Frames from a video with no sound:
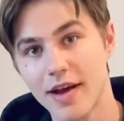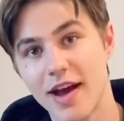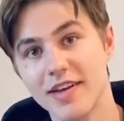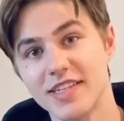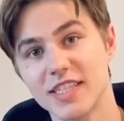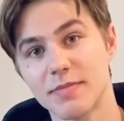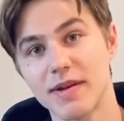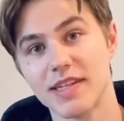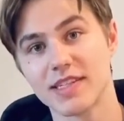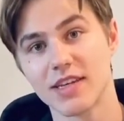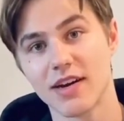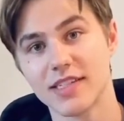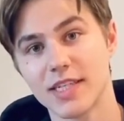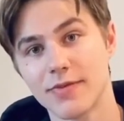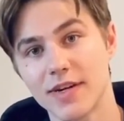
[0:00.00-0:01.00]
as it's been
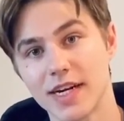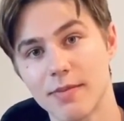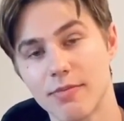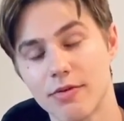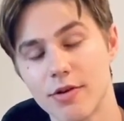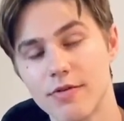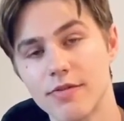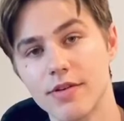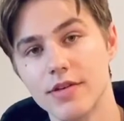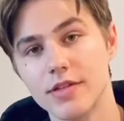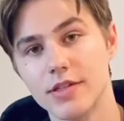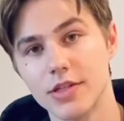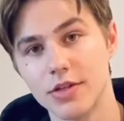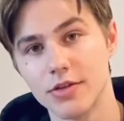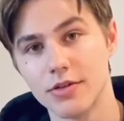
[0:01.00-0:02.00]
scientifically proven
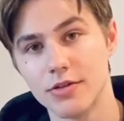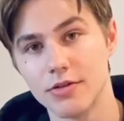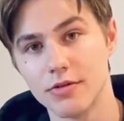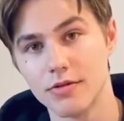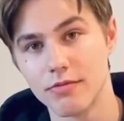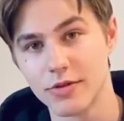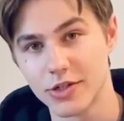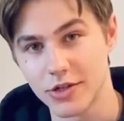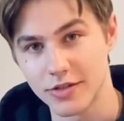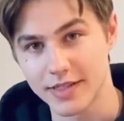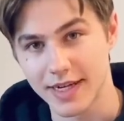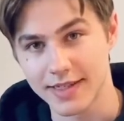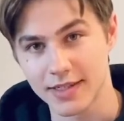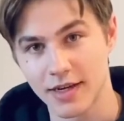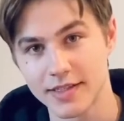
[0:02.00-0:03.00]
to reduce
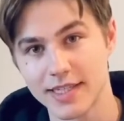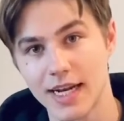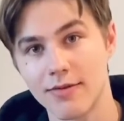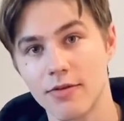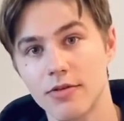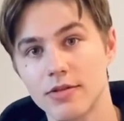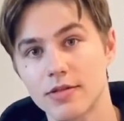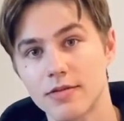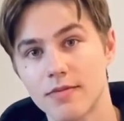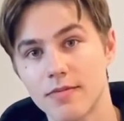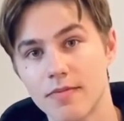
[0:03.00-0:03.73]
anxiety levels.